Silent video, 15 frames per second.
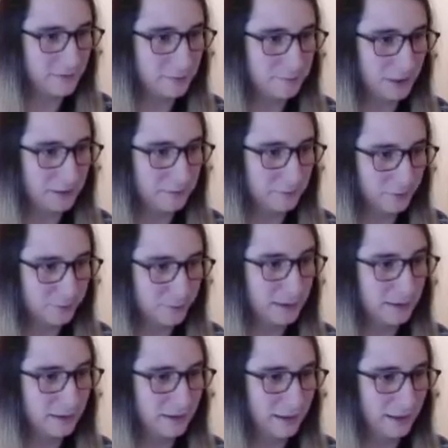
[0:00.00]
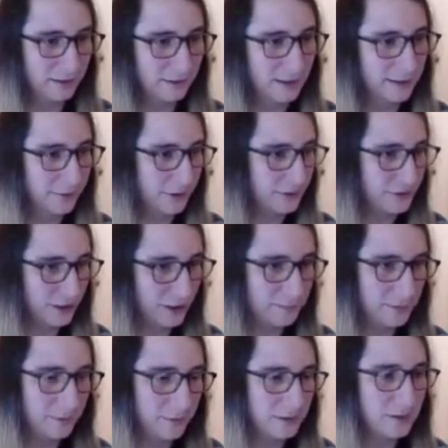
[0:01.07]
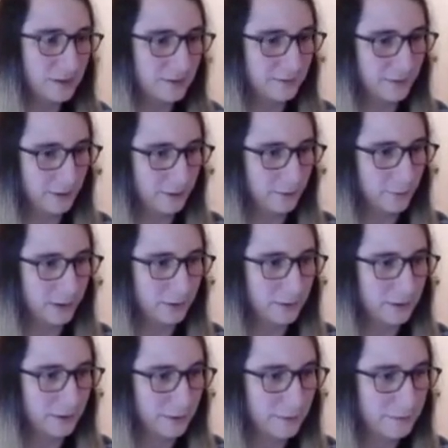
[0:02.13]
the button movement and a lever to jump, which is very weird.